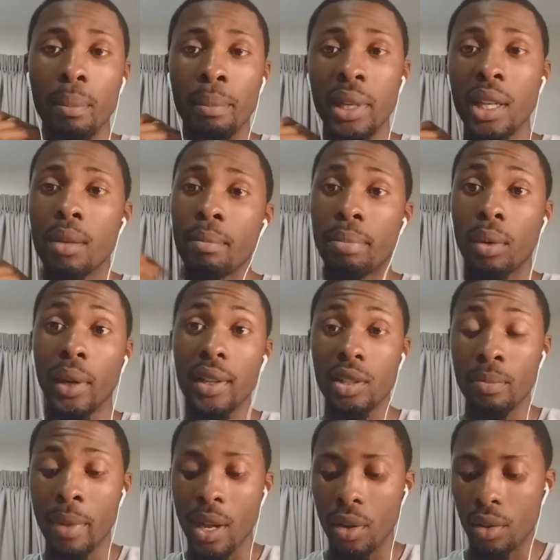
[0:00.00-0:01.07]
be
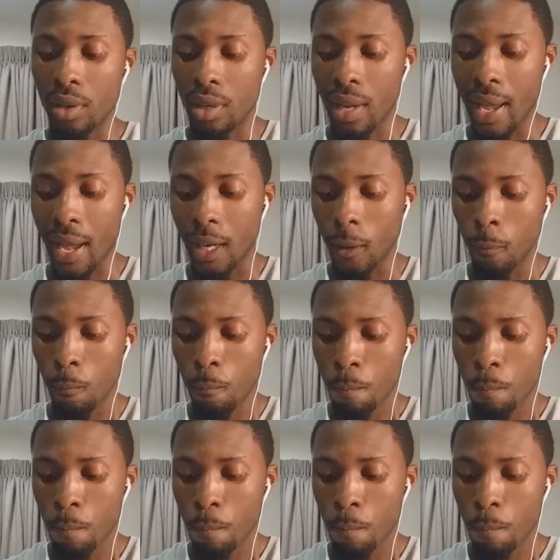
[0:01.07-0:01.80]
embraced better than that.